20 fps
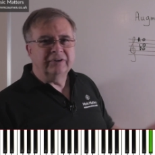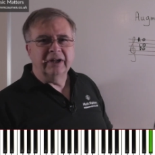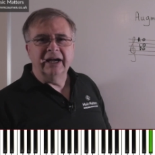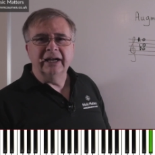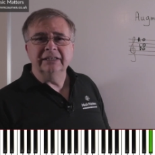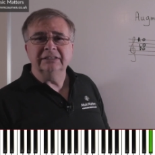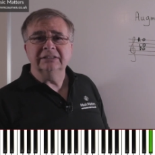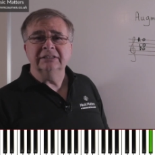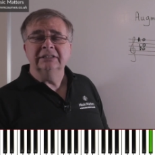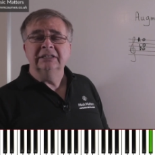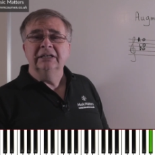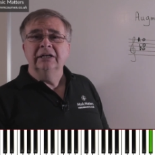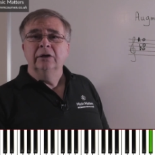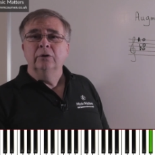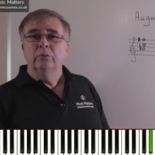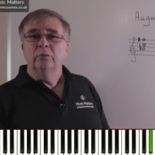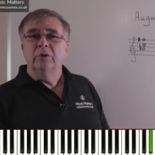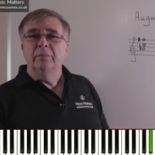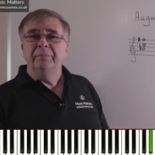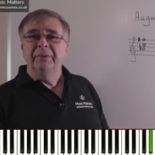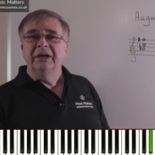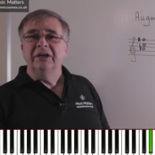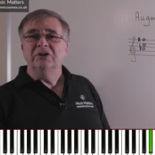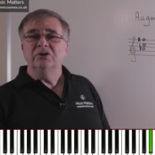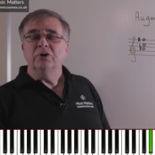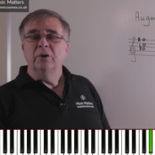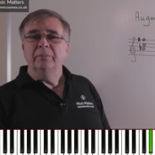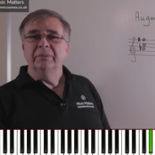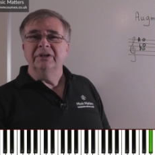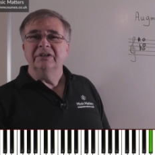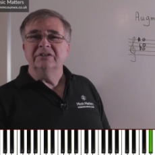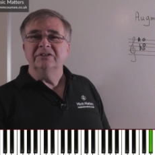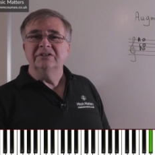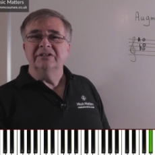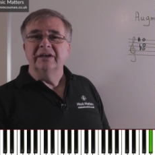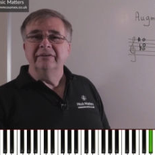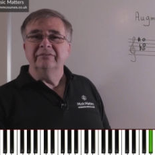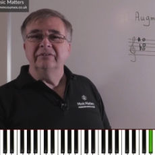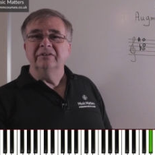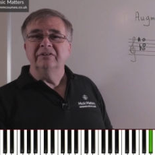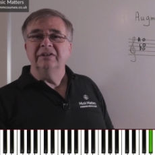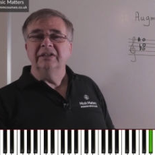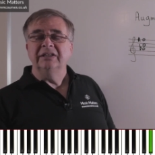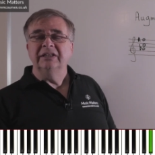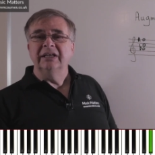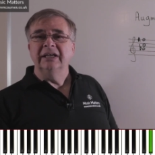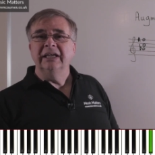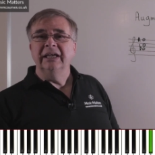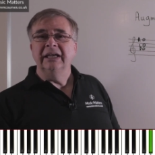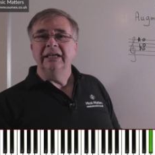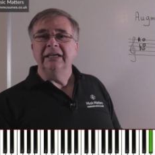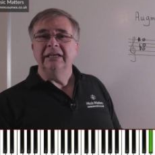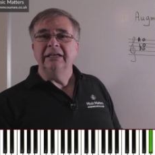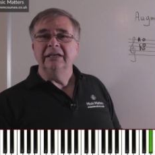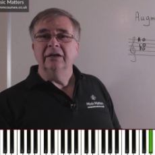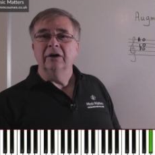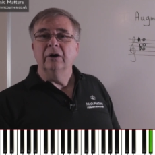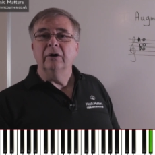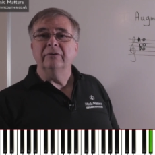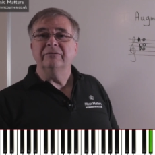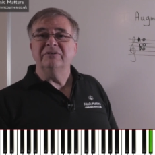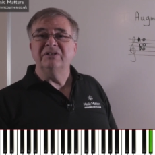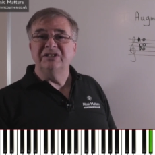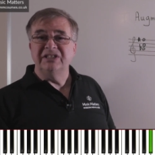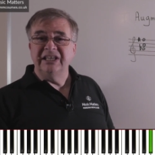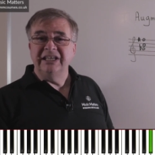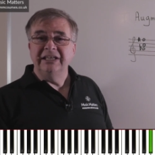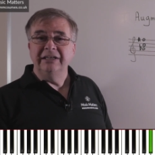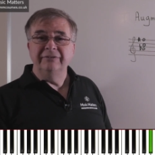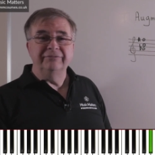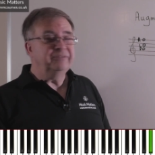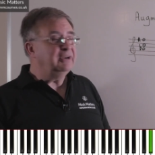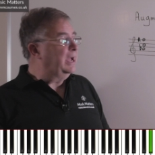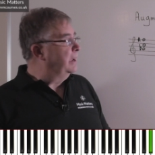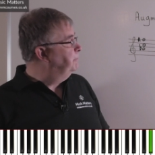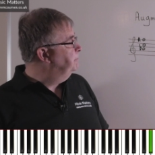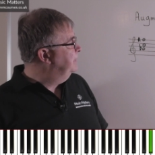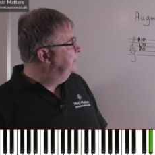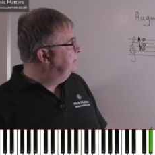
flat would be a dominant seventh in the key of D flat